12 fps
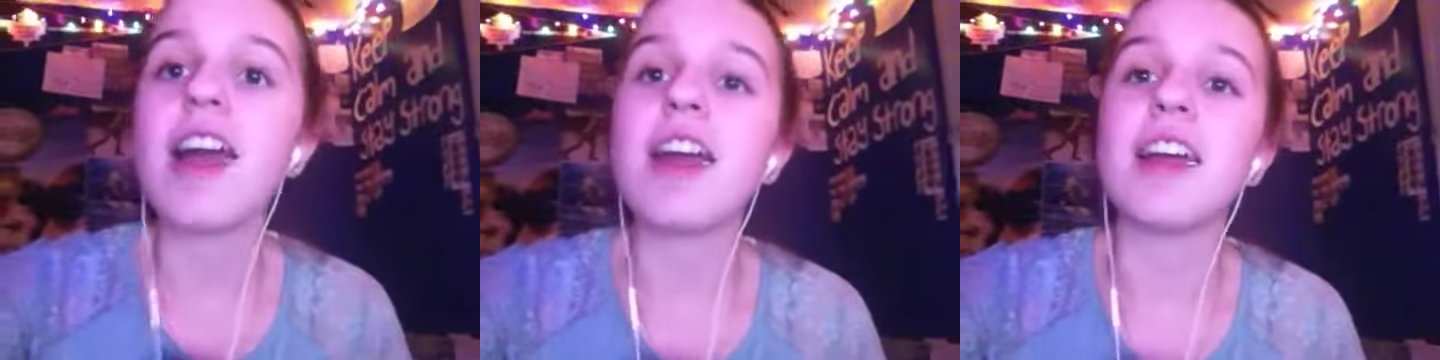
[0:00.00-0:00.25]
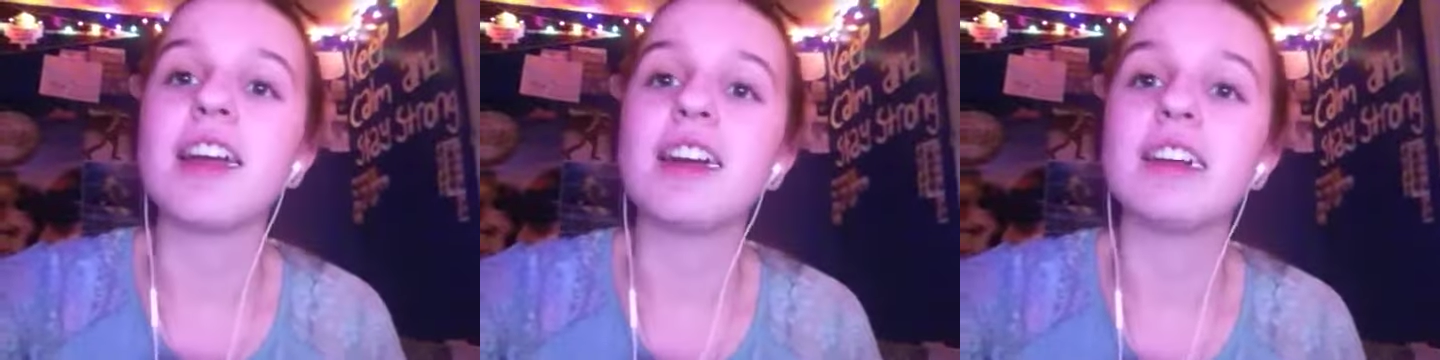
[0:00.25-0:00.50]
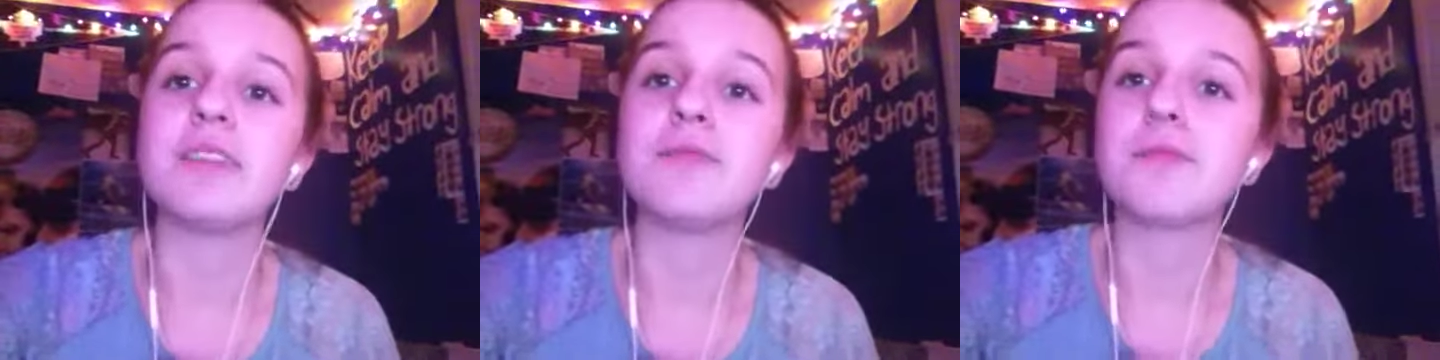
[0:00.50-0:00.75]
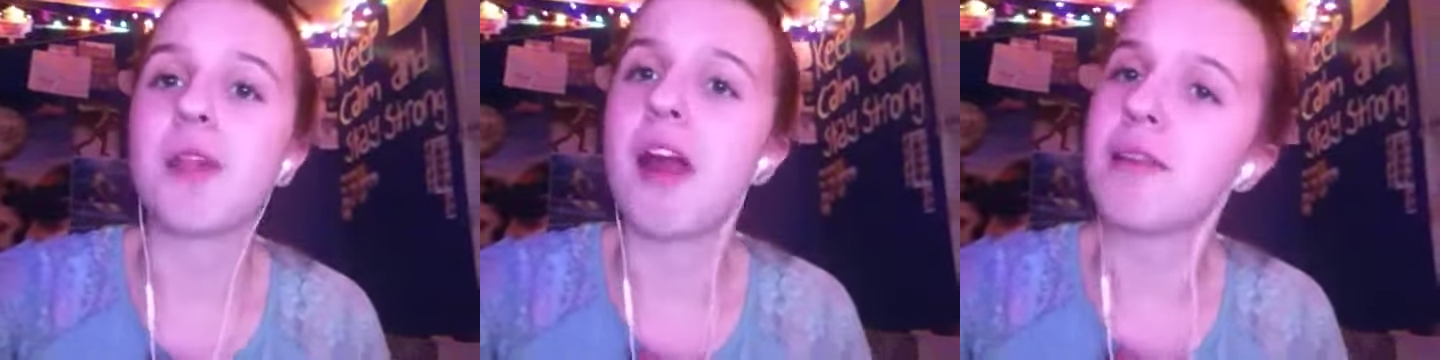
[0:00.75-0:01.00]

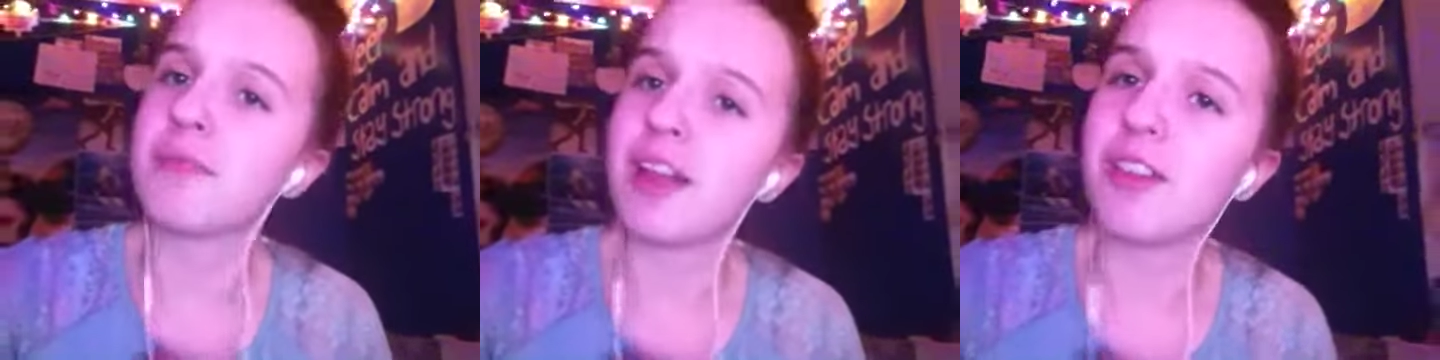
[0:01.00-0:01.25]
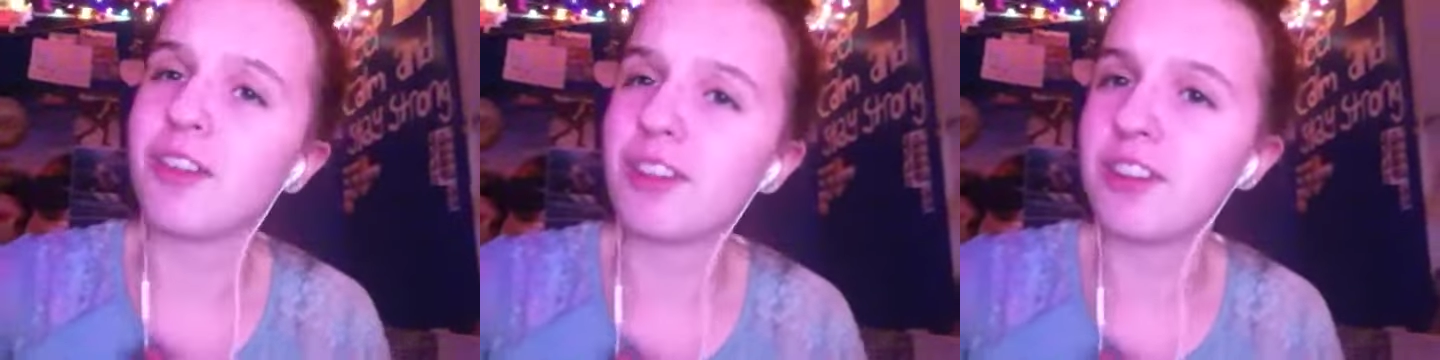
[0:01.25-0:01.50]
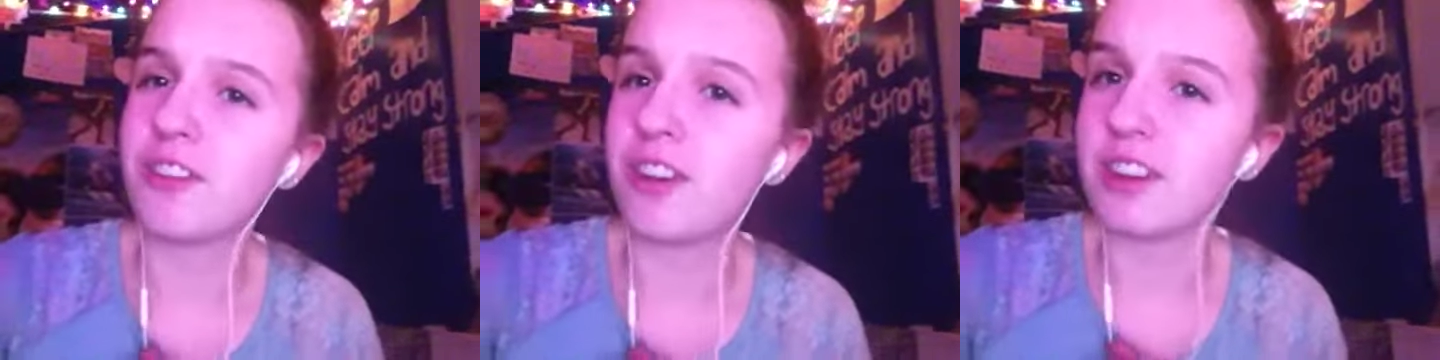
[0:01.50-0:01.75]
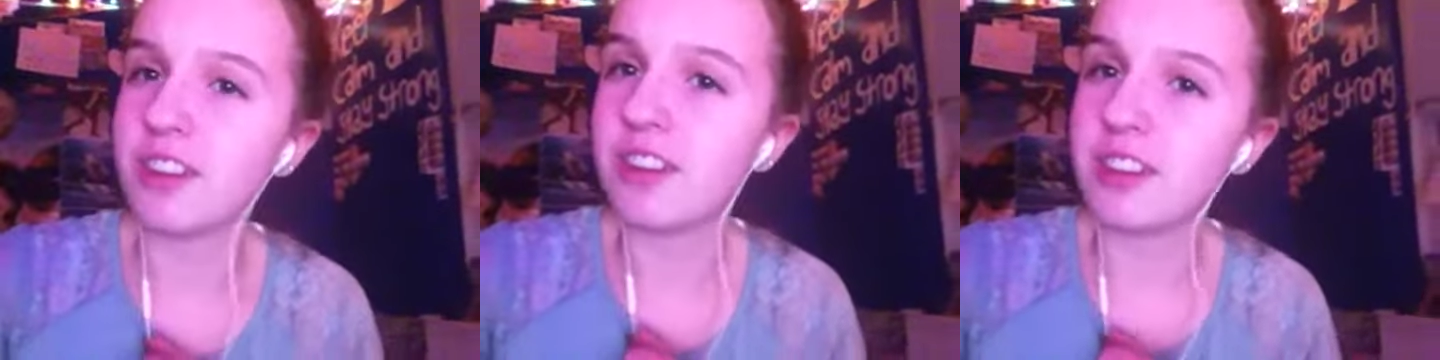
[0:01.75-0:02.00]
and I'm not looking
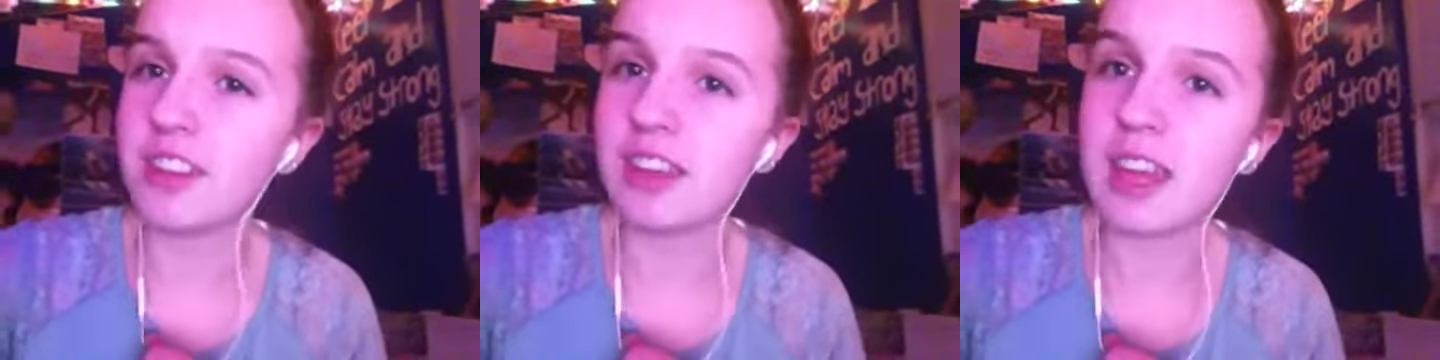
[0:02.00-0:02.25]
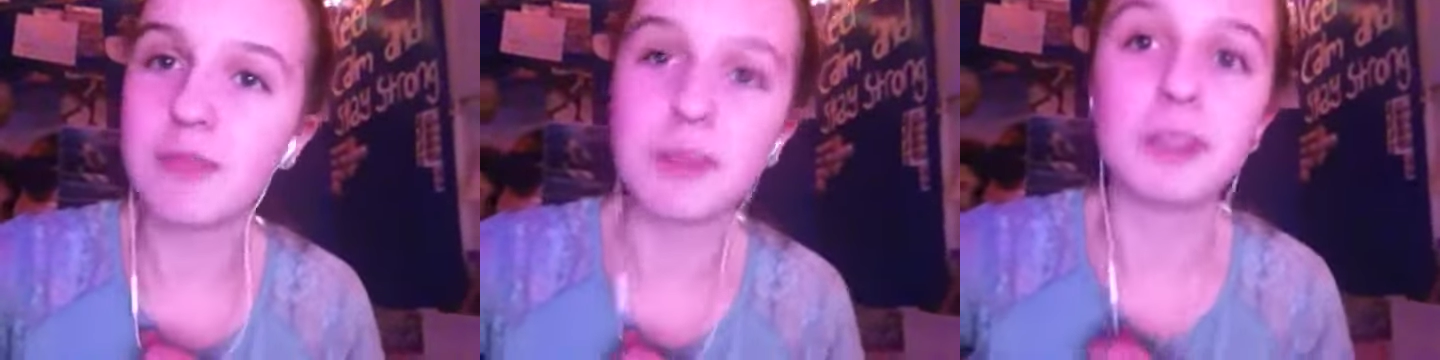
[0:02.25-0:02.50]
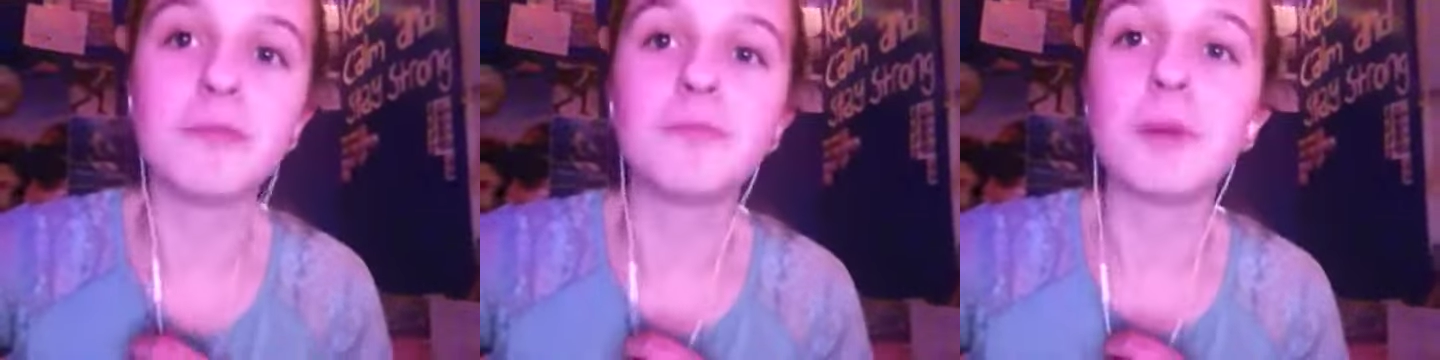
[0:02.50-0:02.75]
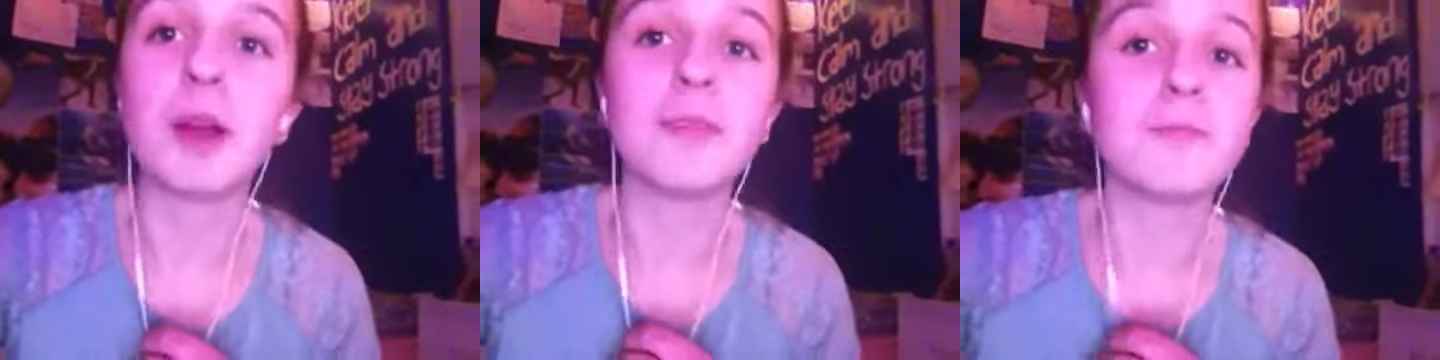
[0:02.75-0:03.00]
directly into the camera,
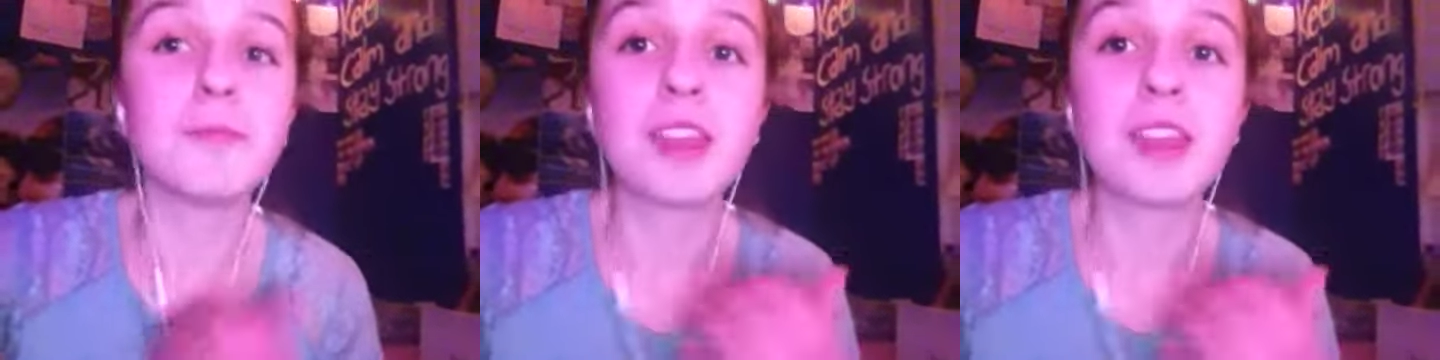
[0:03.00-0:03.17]
but